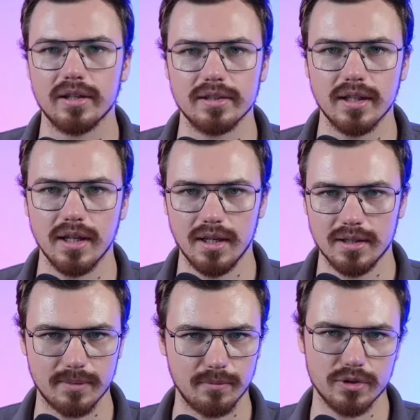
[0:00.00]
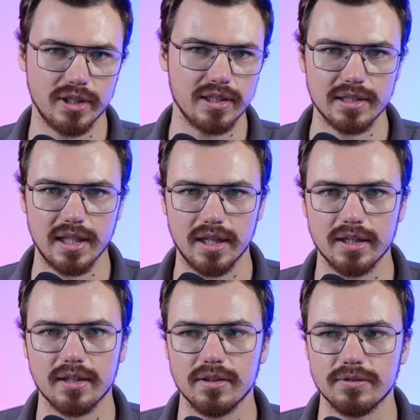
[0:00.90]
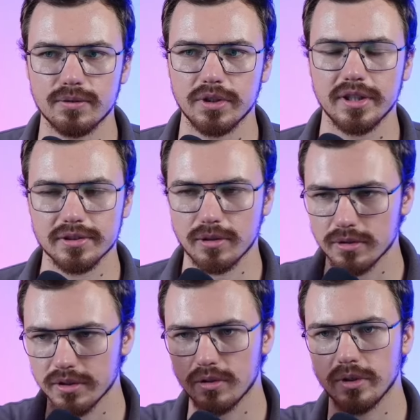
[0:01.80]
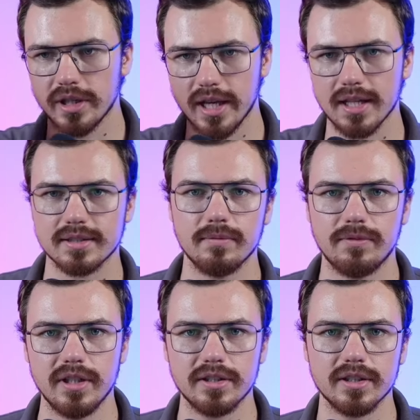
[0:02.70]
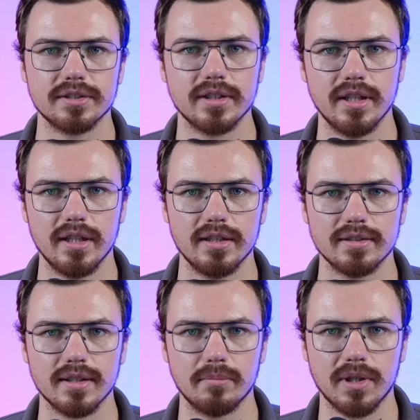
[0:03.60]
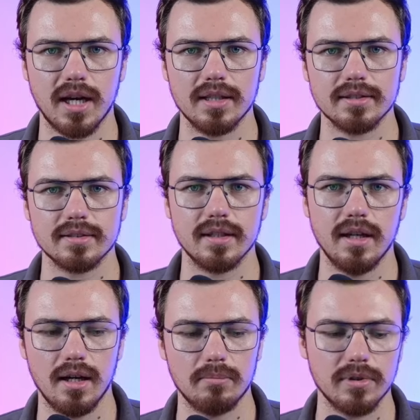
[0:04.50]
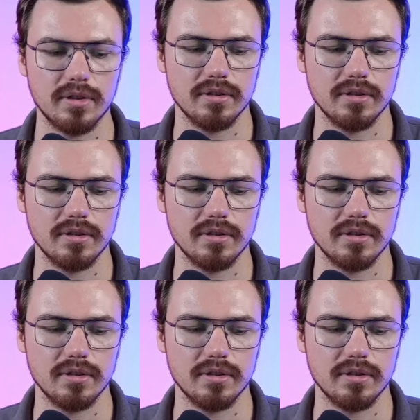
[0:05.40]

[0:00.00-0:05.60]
than someone that is like uh, 40 years old and already has some filters uh, and some guards uh, up.